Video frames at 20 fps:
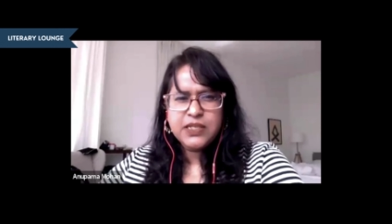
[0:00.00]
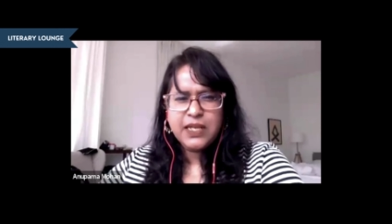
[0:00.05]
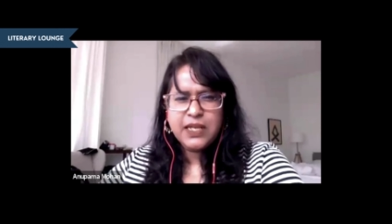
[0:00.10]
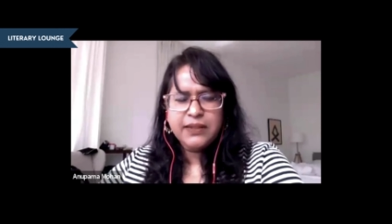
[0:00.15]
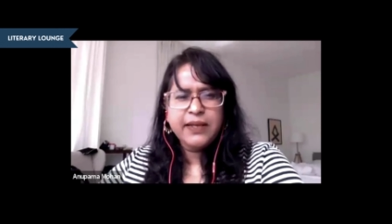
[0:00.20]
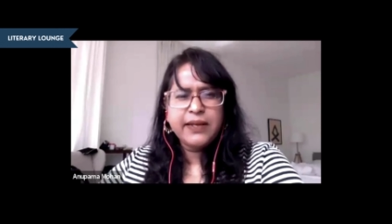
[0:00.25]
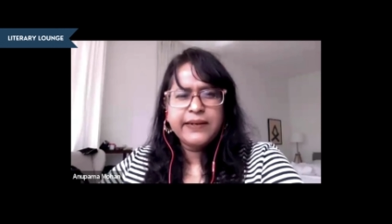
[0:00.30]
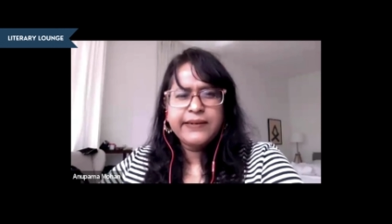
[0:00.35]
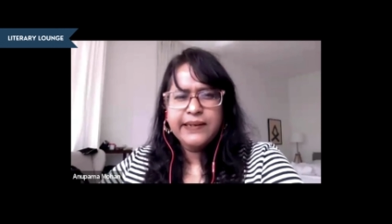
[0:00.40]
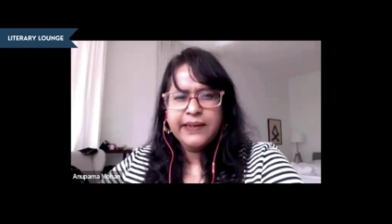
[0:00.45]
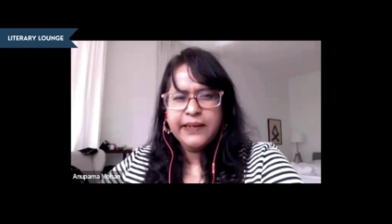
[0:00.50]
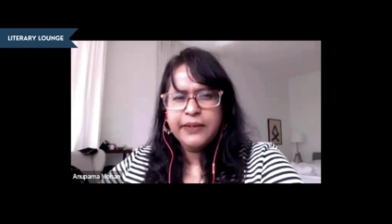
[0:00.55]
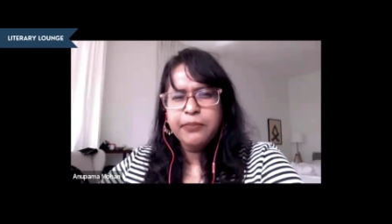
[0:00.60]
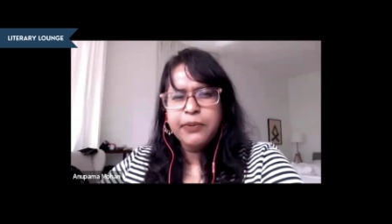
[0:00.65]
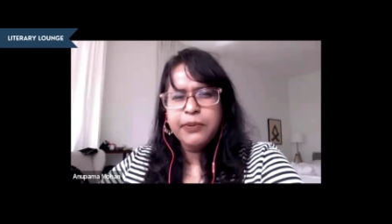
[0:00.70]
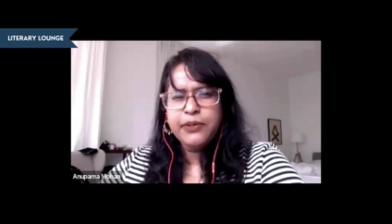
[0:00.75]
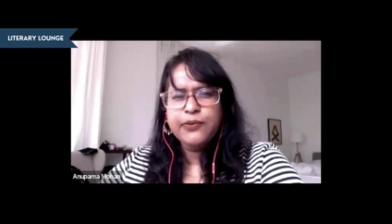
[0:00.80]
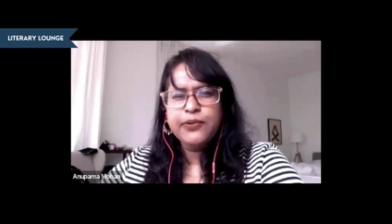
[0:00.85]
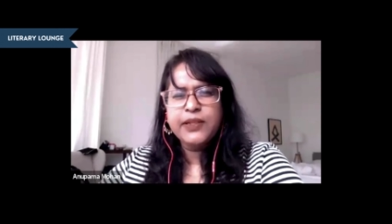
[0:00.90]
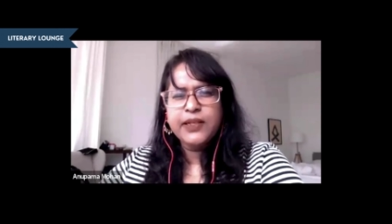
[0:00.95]
And that led
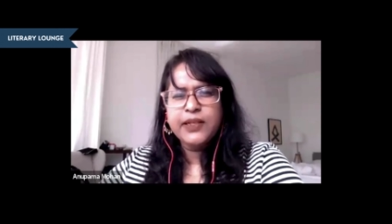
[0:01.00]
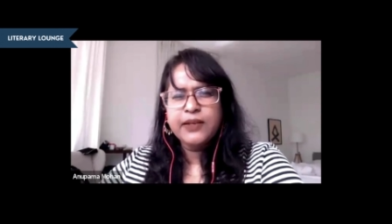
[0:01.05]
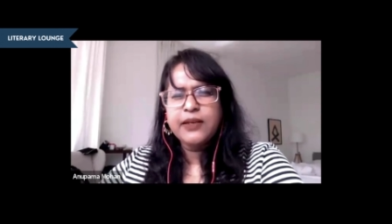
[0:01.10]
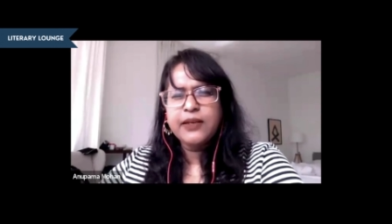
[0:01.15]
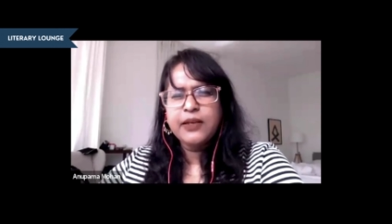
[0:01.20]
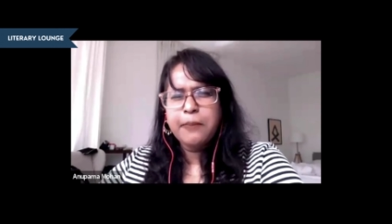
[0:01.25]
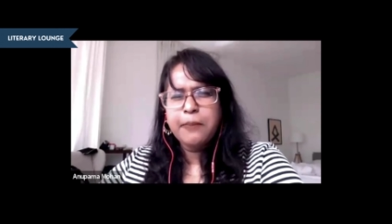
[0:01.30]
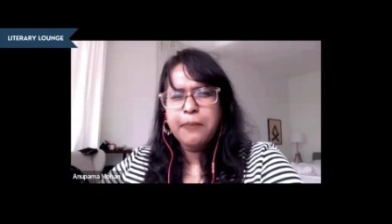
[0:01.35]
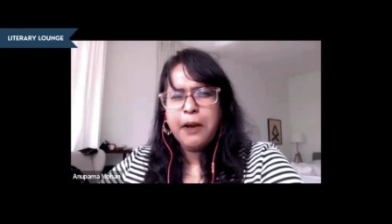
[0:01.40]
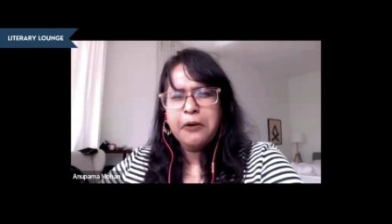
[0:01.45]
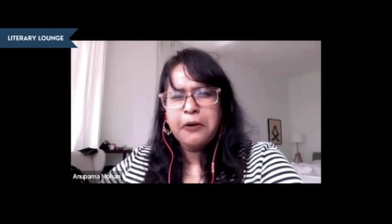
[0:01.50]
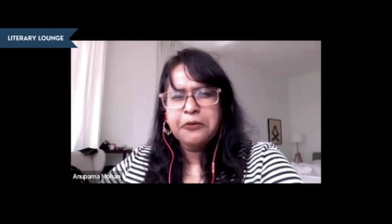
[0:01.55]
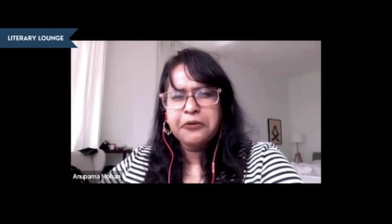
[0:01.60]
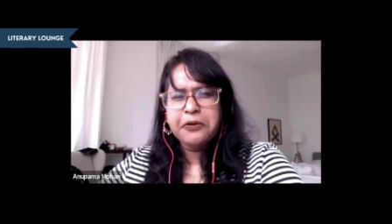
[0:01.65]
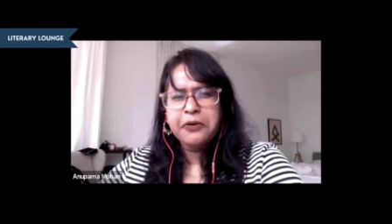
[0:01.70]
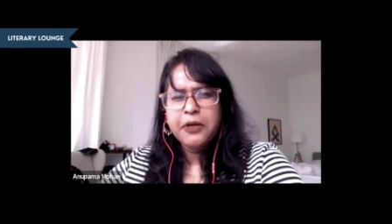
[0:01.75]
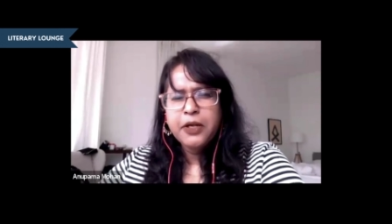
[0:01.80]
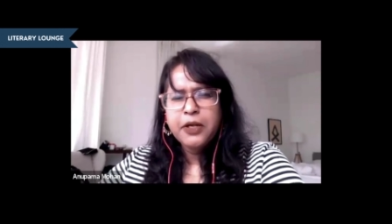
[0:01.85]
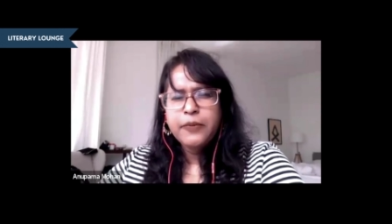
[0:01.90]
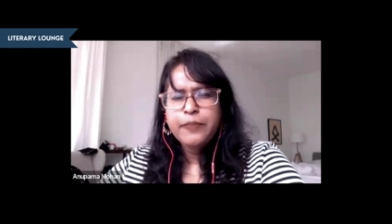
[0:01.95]
me to thinking about
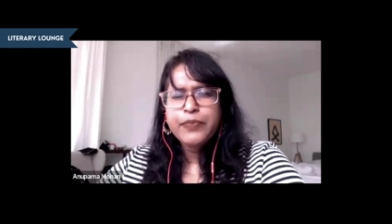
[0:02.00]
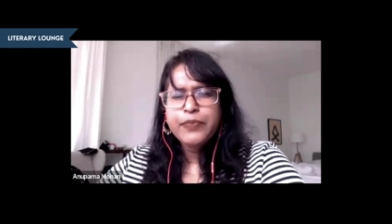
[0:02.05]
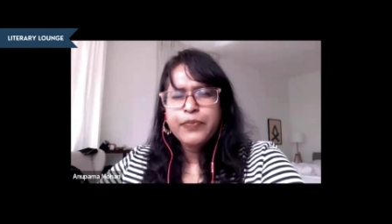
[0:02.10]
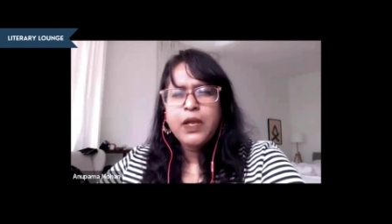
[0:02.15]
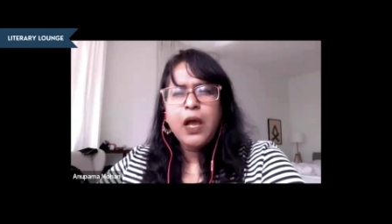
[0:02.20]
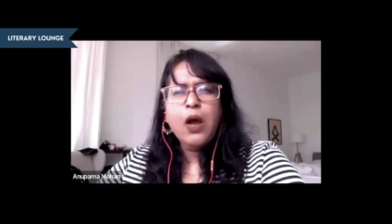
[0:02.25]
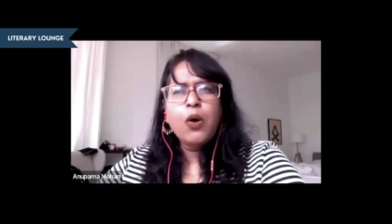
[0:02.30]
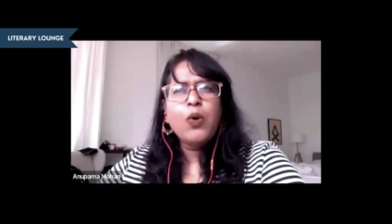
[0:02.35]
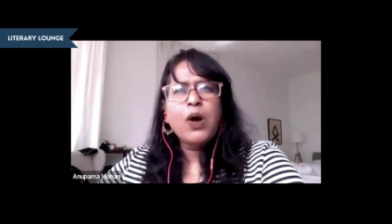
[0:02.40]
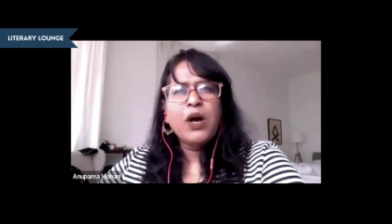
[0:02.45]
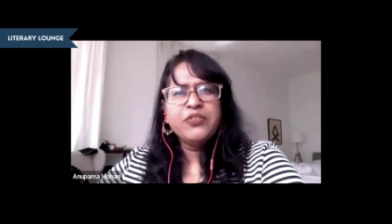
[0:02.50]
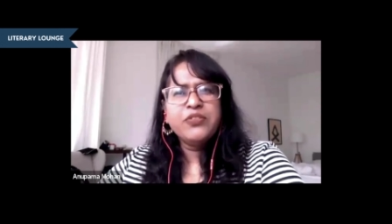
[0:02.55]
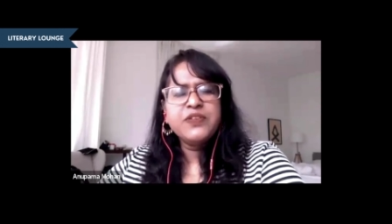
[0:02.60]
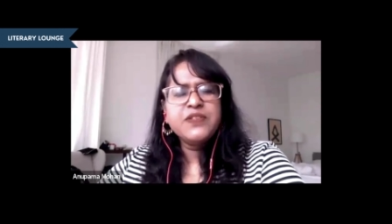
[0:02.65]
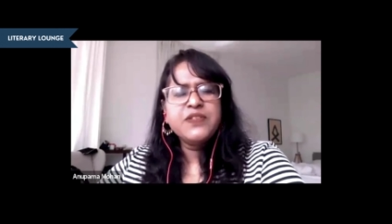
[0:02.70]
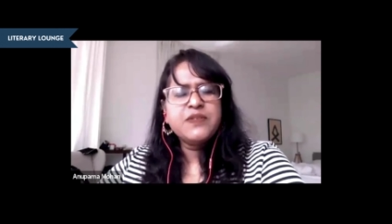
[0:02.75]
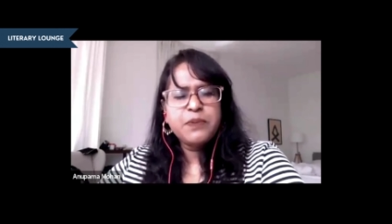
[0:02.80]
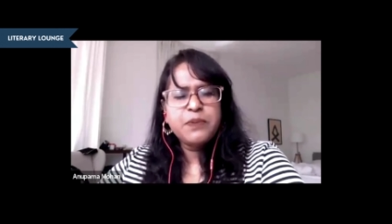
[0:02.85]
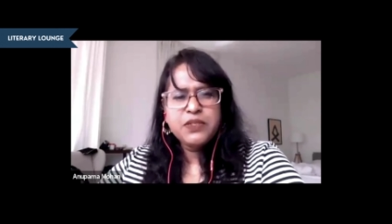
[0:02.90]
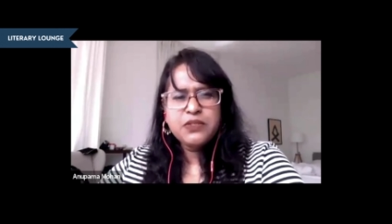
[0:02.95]
how other
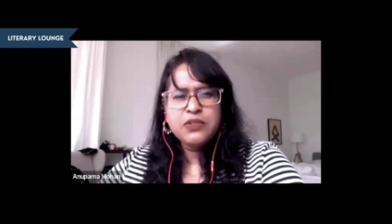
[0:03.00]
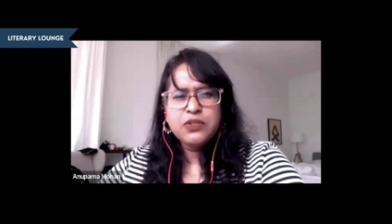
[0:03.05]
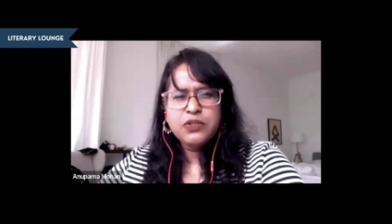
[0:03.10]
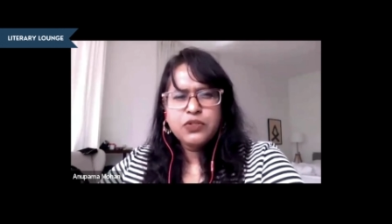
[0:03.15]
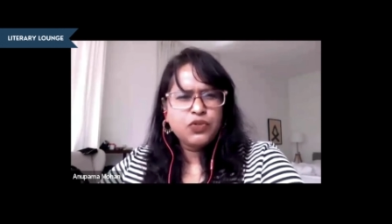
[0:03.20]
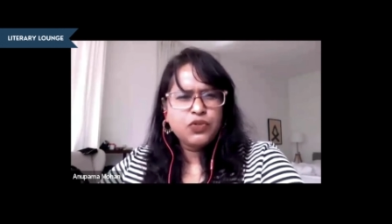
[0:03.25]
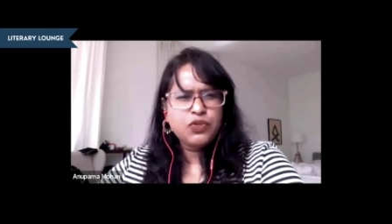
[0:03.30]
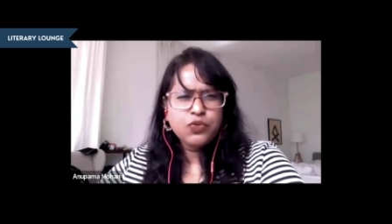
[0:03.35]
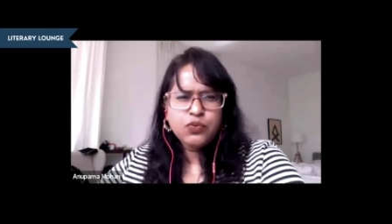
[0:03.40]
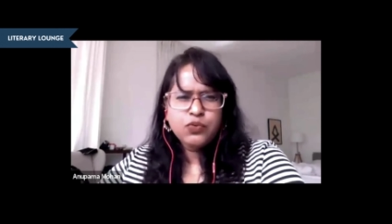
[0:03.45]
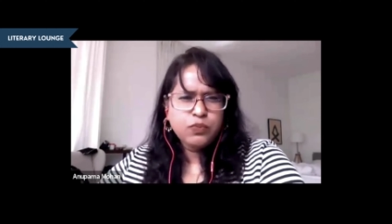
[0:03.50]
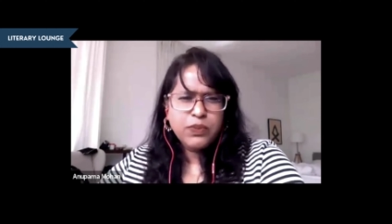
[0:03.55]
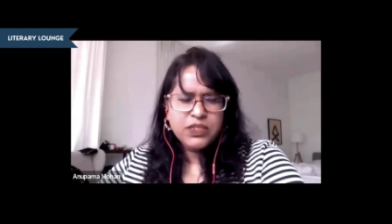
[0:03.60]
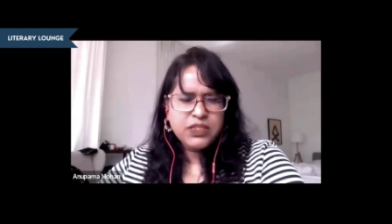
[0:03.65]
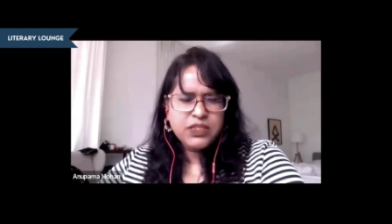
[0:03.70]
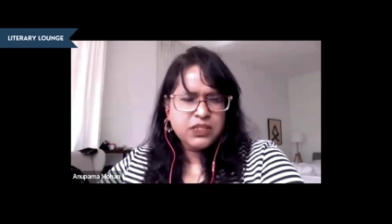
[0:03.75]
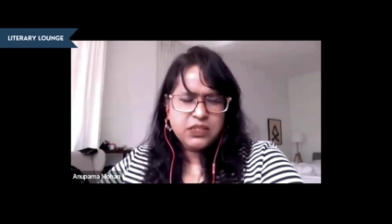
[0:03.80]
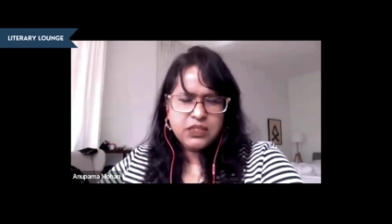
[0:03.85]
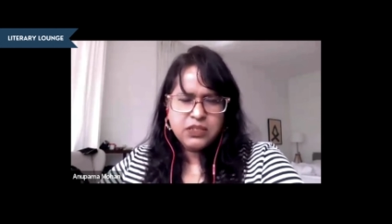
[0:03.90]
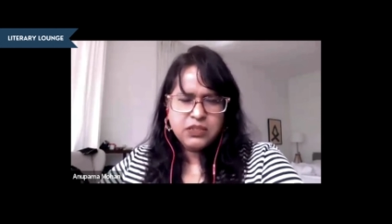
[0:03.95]
species too
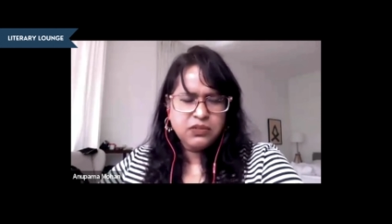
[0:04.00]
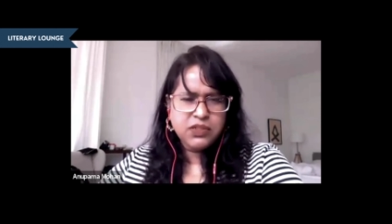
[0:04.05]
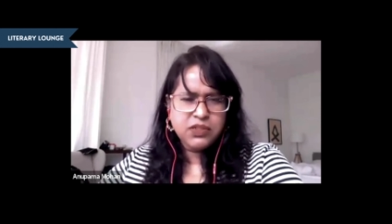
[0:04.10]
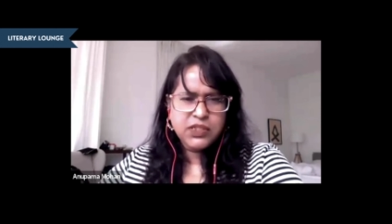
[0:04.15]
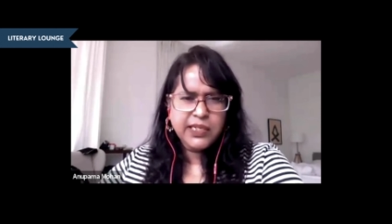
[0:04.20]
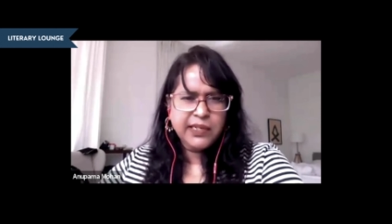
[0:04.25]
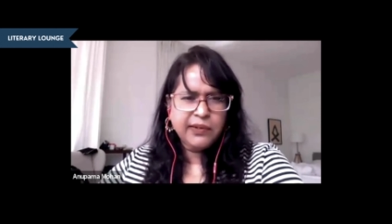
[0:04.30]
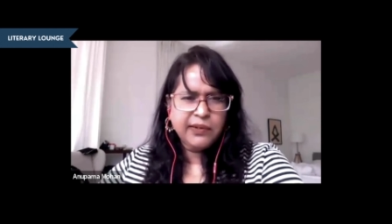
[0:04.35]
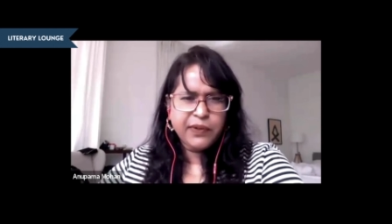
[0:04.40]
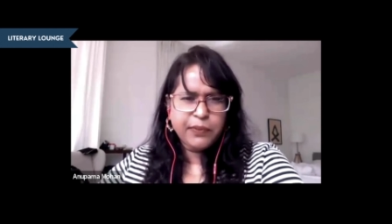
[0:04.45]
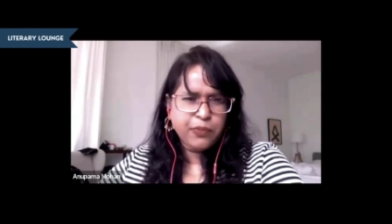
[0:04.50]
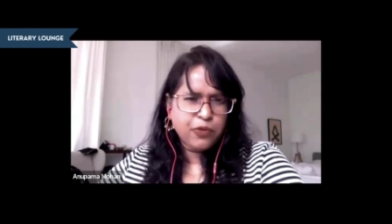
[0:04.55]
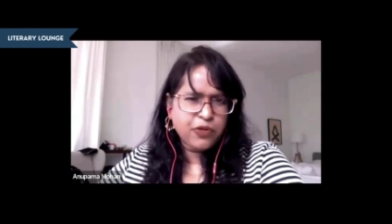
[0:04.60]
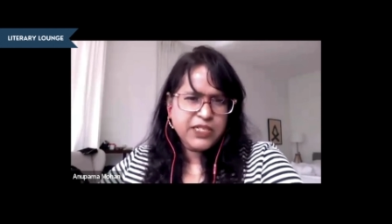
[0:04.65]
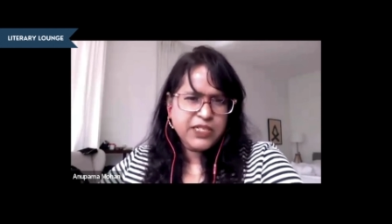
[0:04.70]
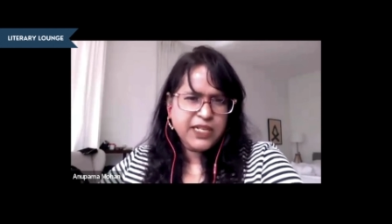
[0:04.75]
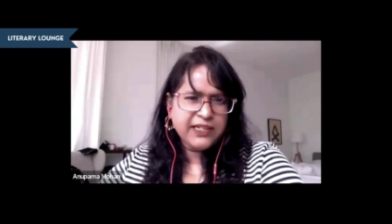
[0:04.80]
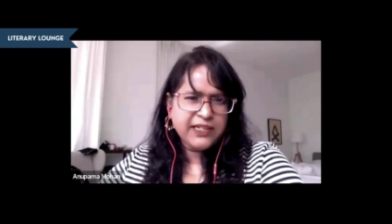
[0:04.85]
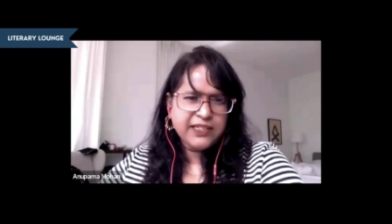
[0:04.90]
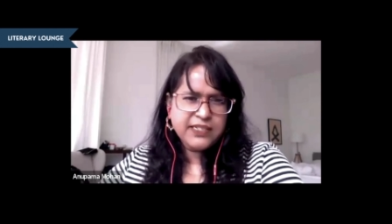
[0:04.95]
must deal with
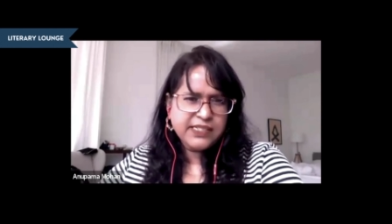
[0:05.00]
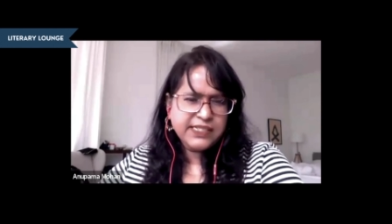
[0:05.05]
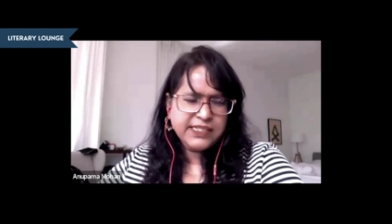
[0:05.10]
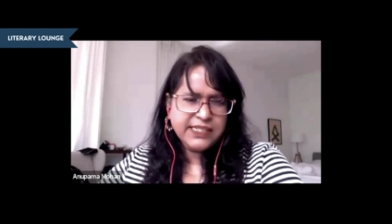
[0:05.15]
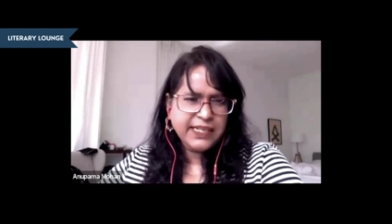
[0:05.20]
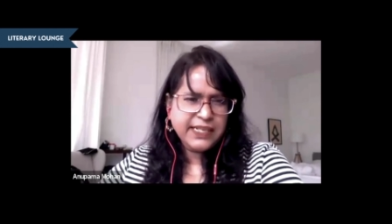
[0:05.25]
mortality.